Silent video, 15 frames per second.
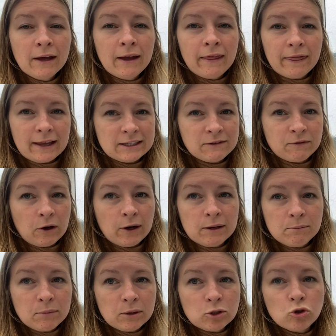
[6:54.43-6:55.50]
that's fine,
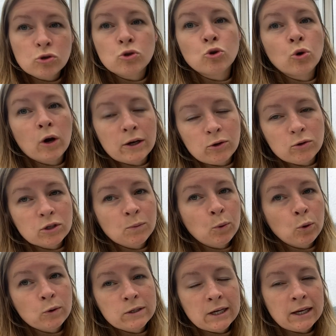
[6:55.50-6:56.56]
but try not to
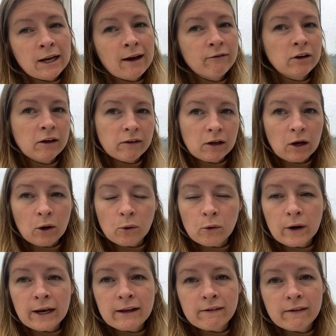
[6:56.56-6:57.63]
pause it and have another go or
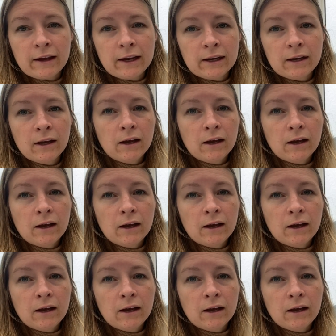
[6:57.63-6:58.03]
anything